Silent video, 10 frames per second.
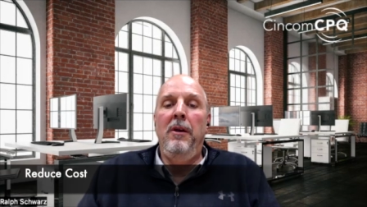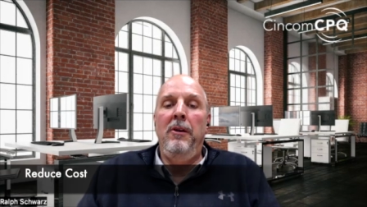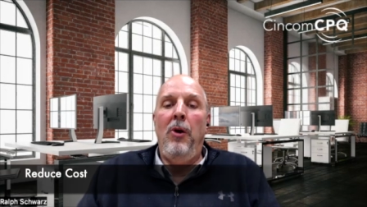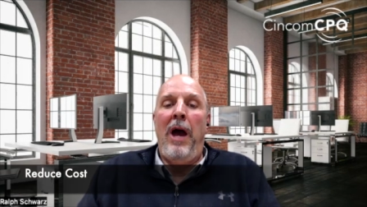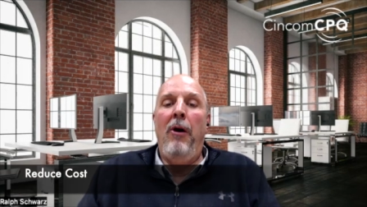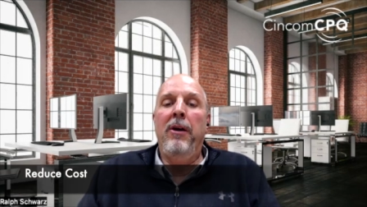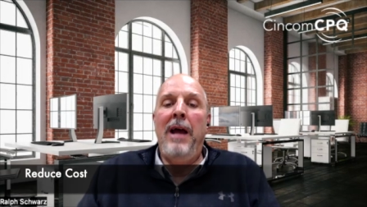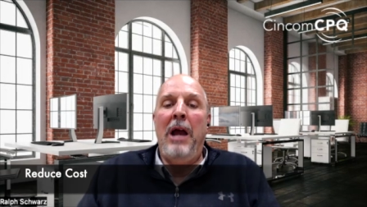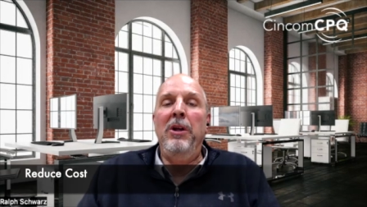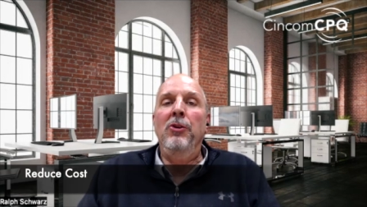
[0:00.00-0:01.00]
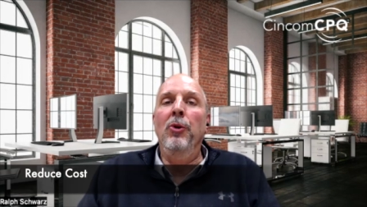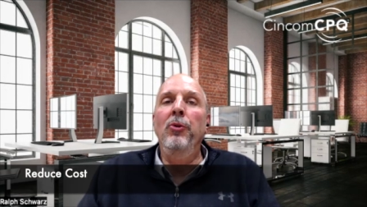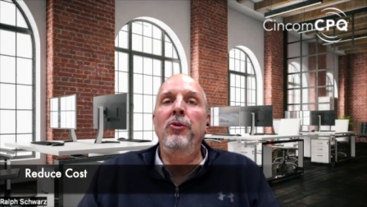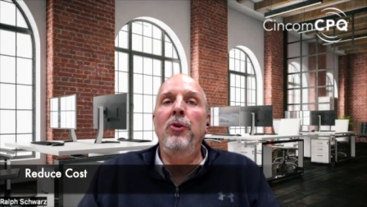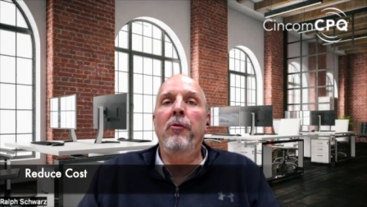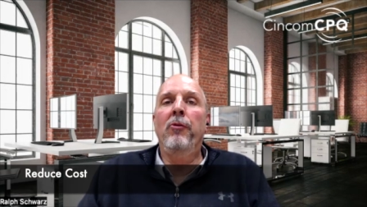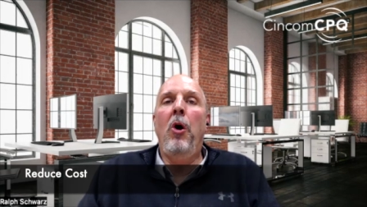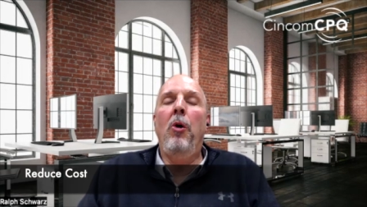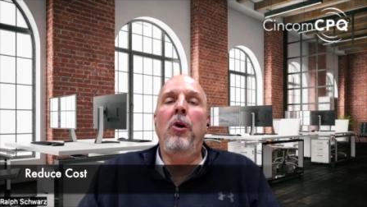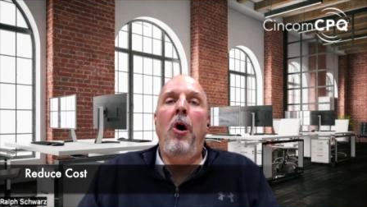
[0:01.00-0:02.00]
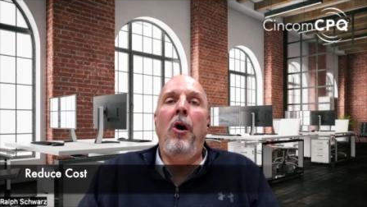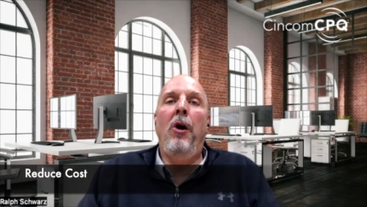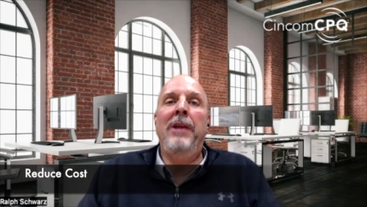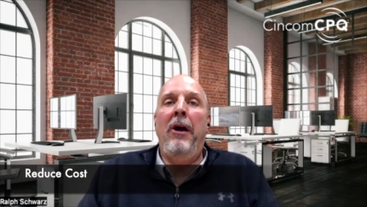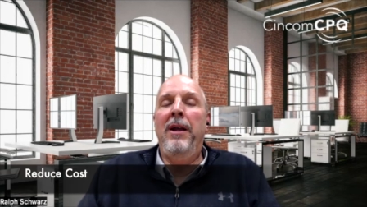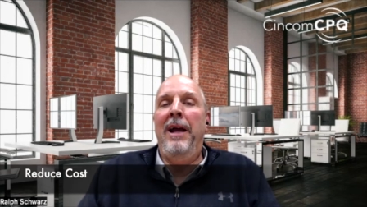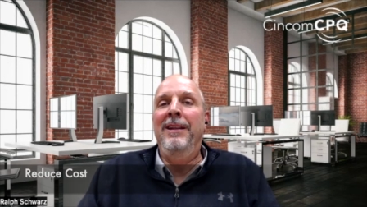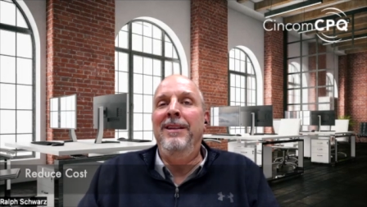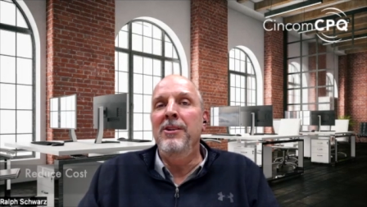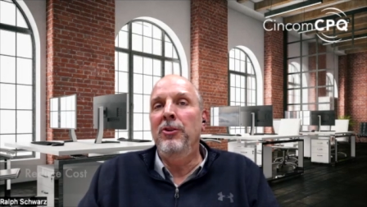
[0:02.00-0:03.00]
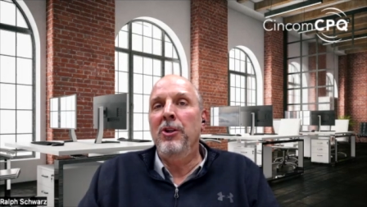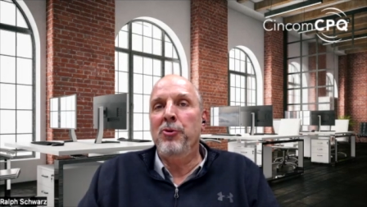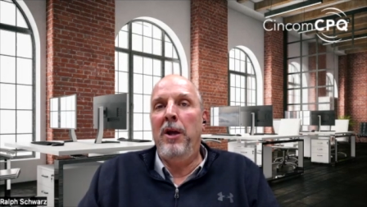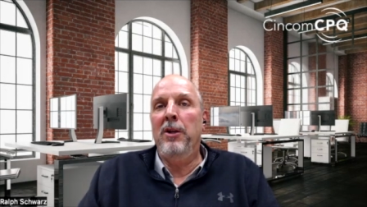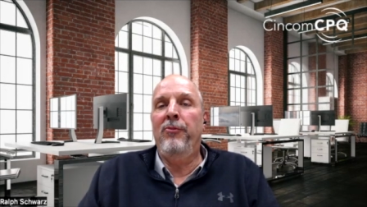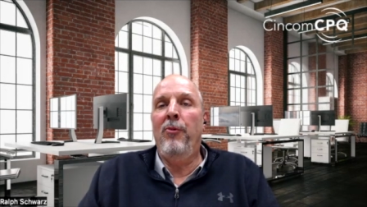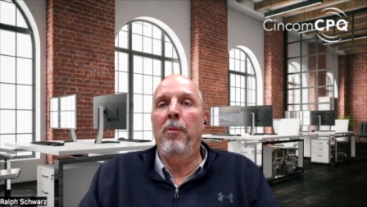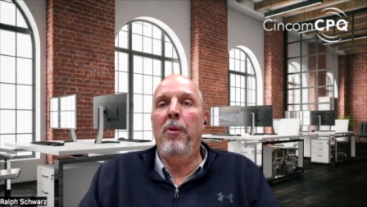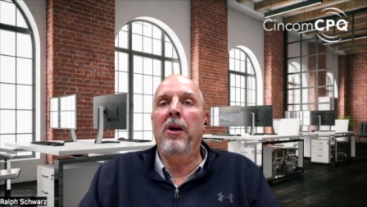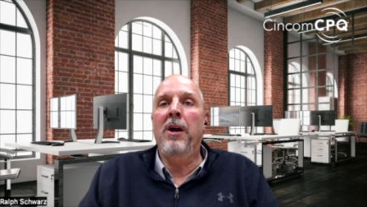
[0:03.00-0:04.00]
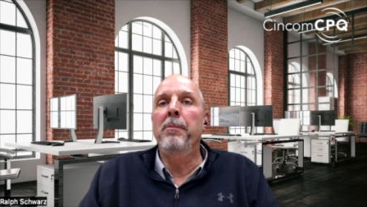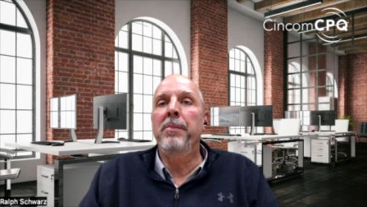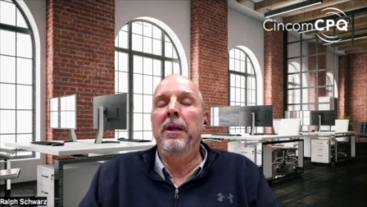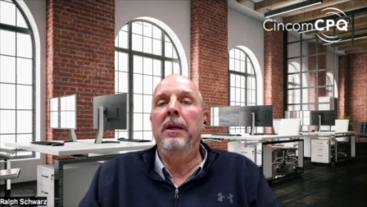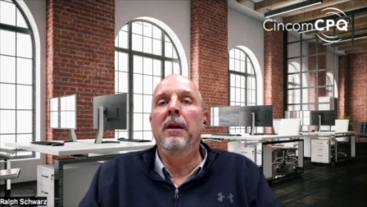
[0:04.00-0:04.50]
you know how can i reduce the overall cost how can i digitally transform our company